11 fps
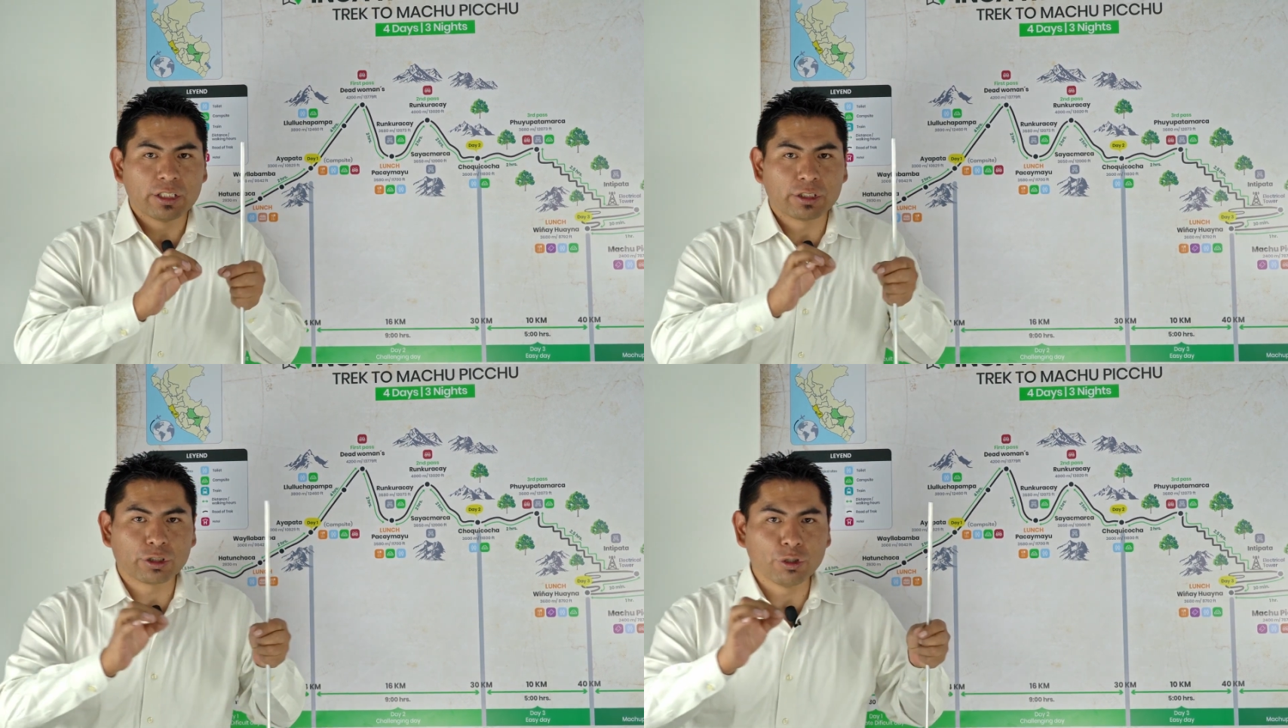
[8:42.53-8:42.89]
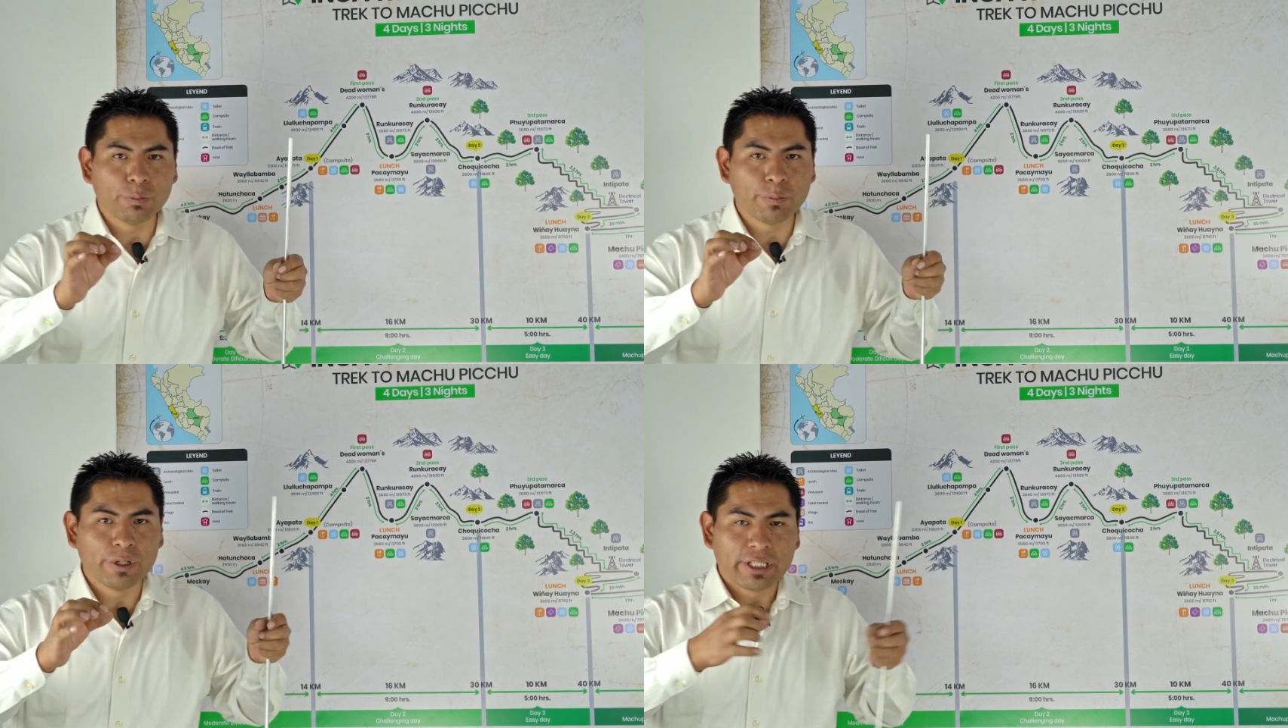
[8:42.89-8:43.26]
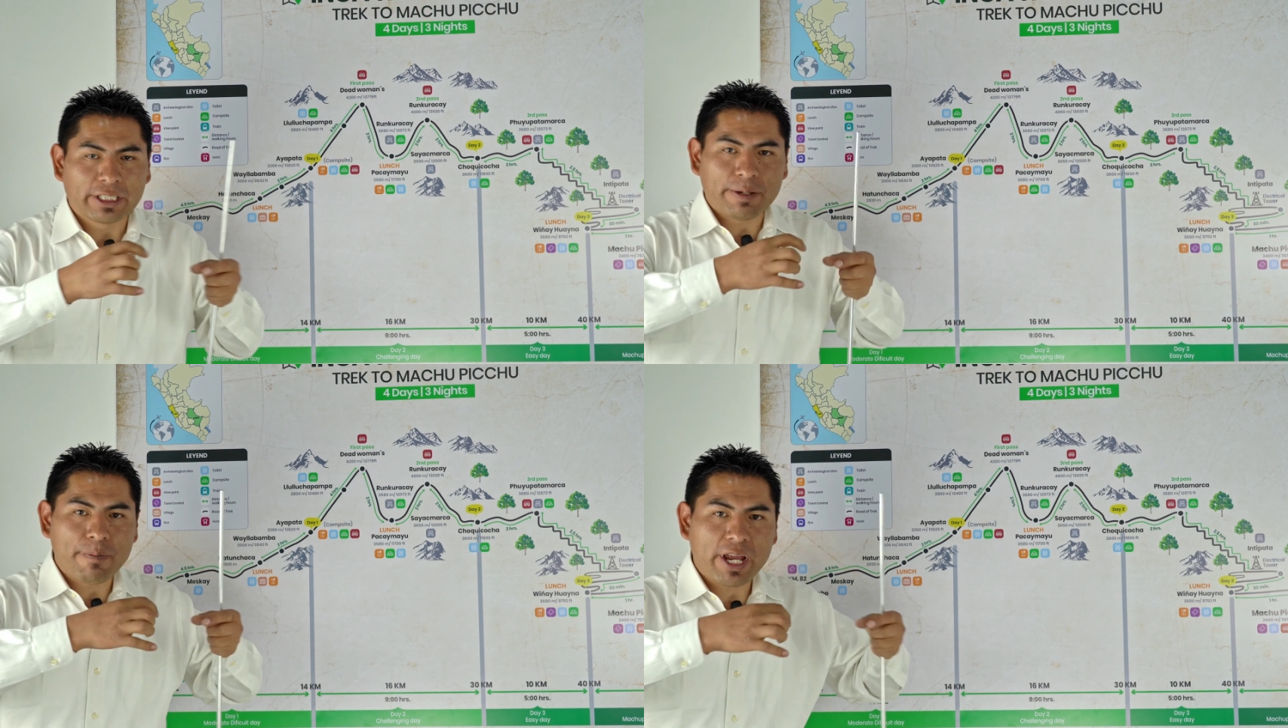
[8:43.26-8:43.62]
soup,
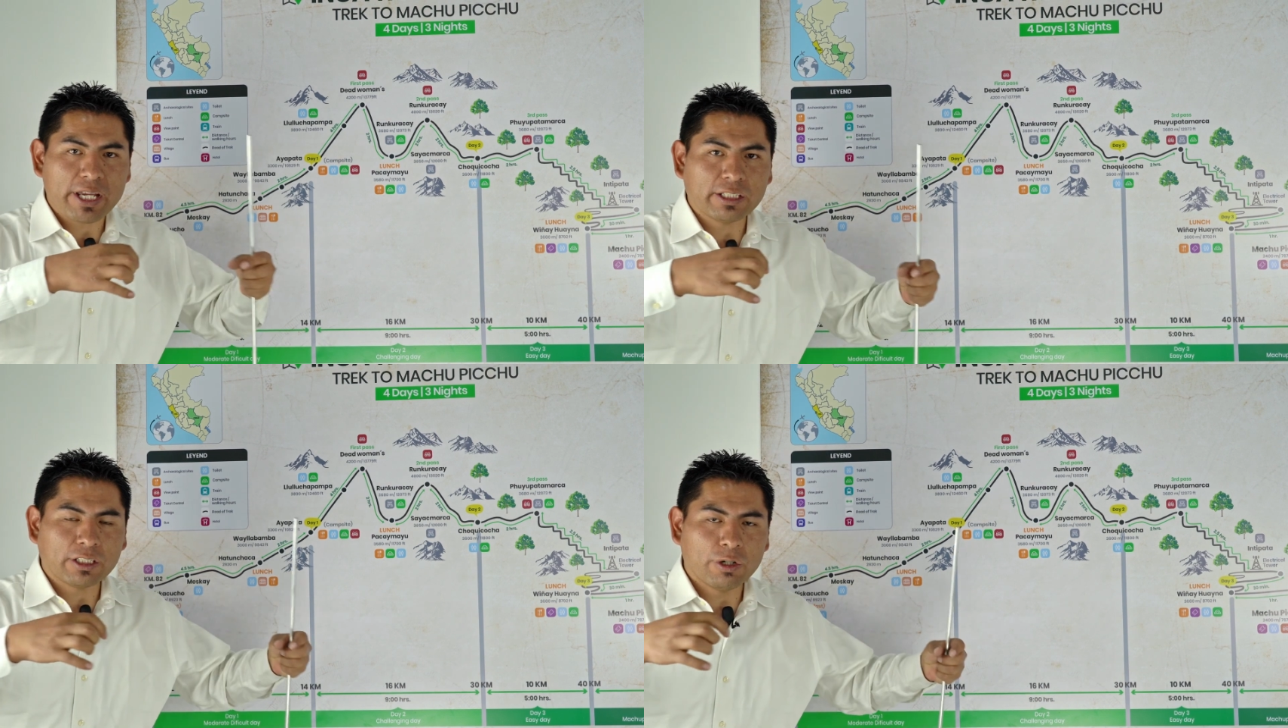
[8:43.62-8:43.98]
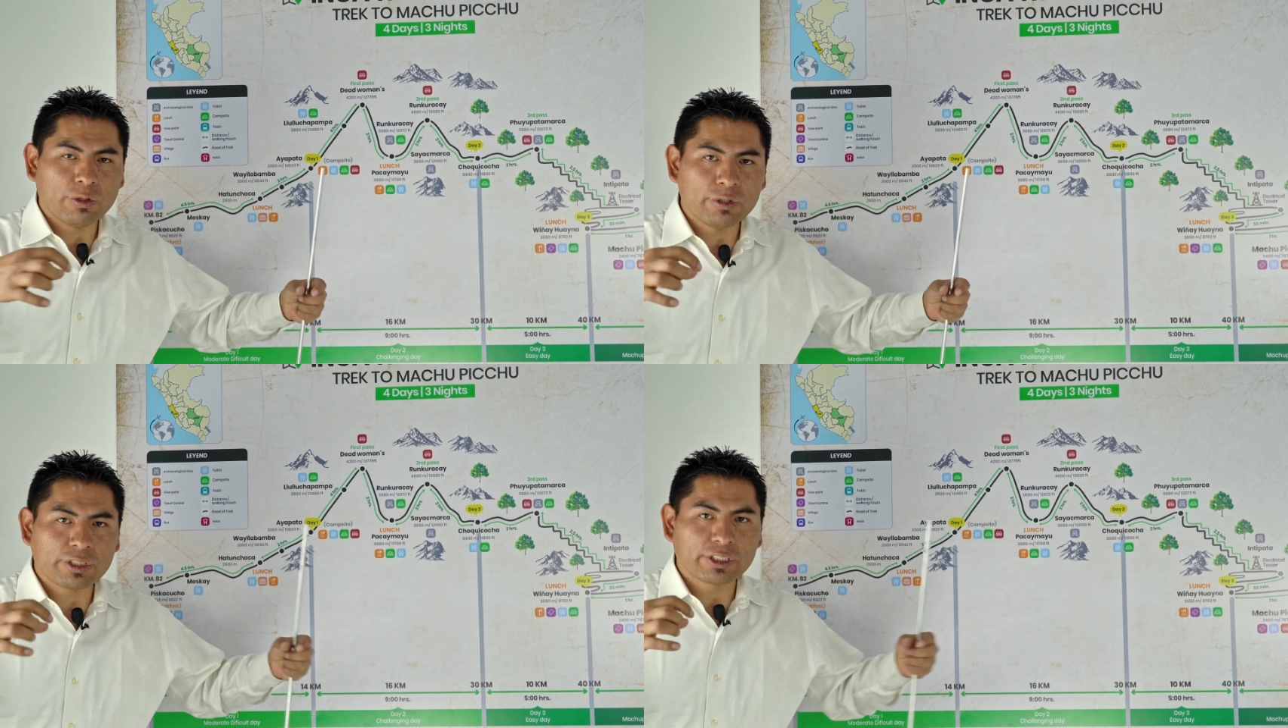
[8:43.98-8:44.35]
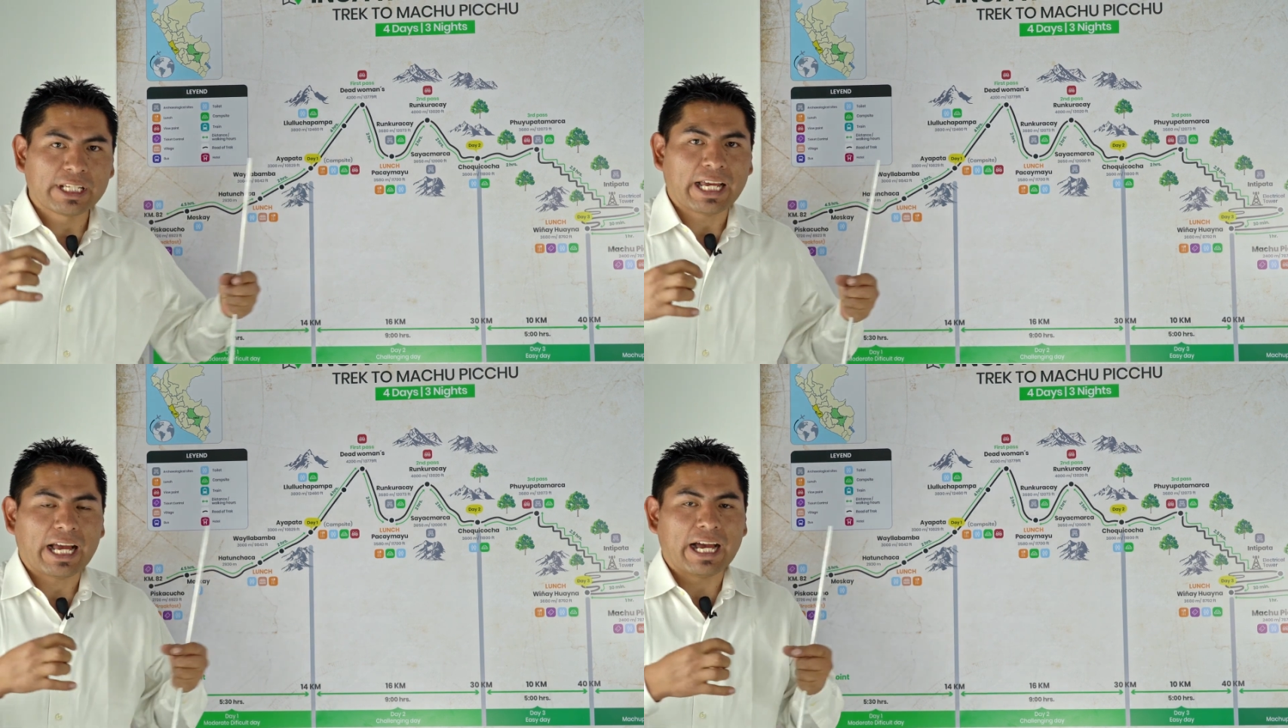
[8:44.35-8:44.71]
the main course,
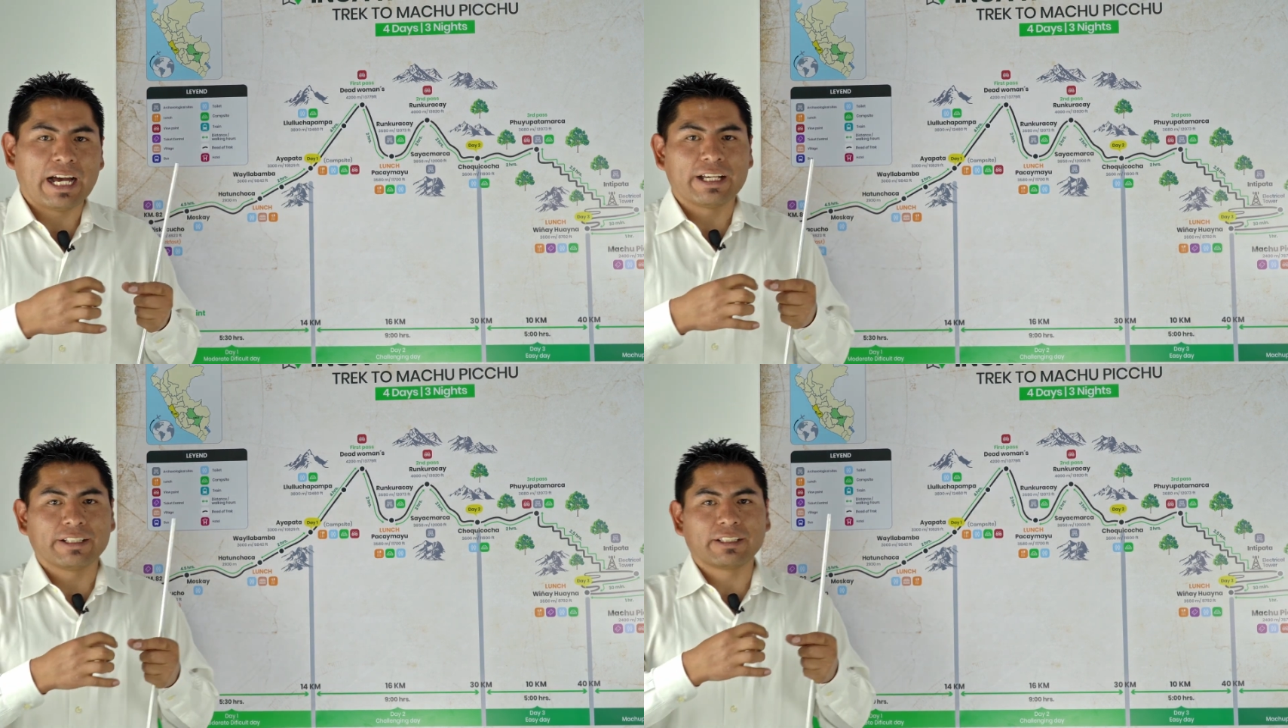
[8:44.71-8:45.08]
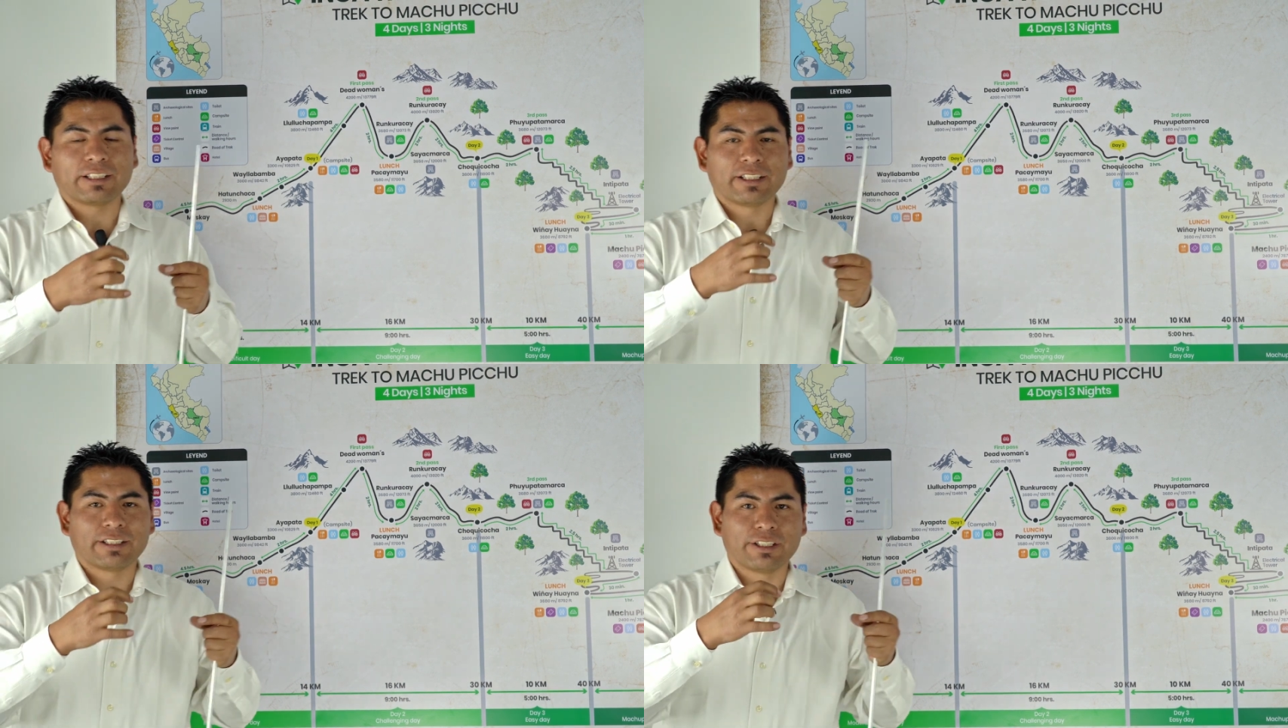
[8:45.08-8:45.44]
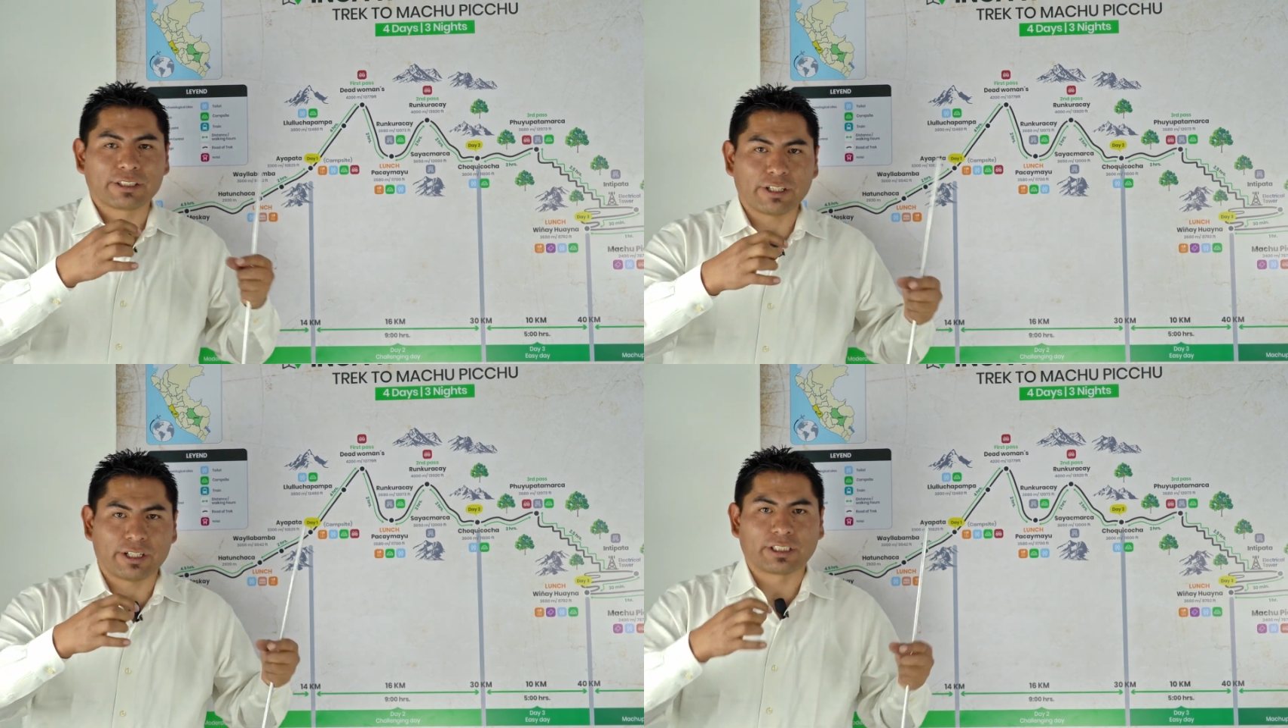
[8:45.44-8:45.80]
and
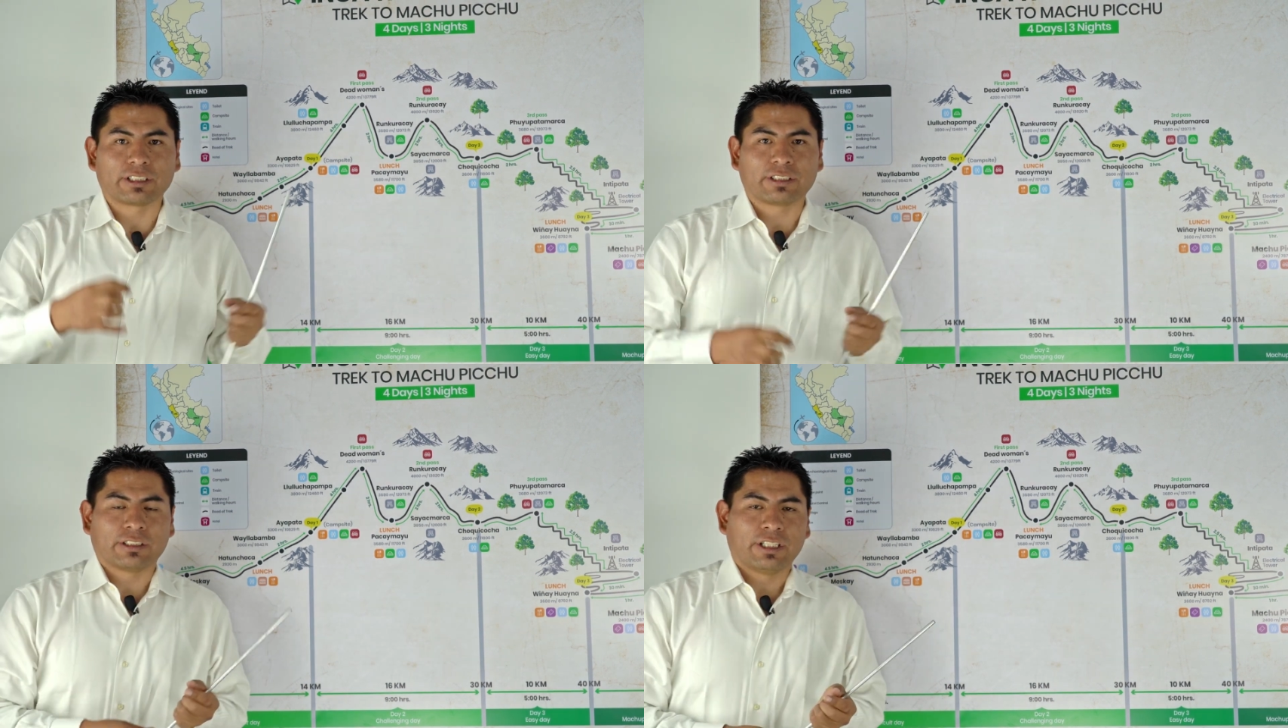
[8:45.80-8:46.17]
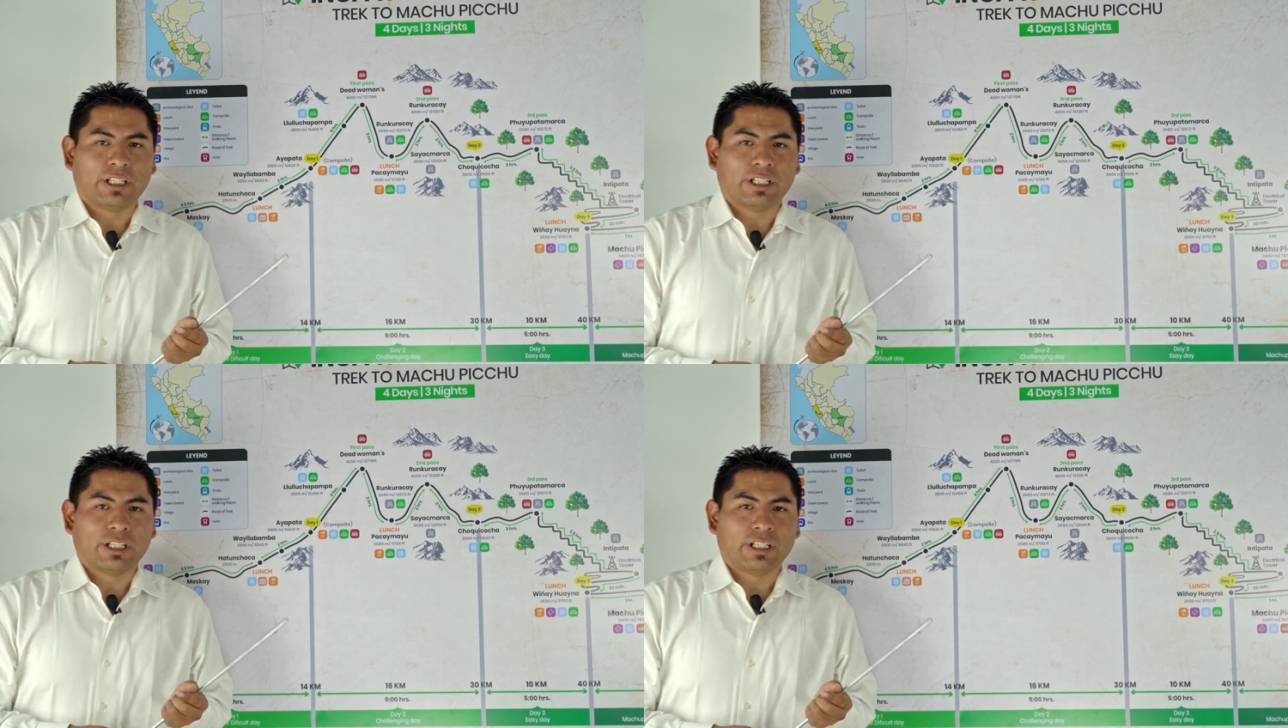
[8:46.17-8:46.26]
dessert,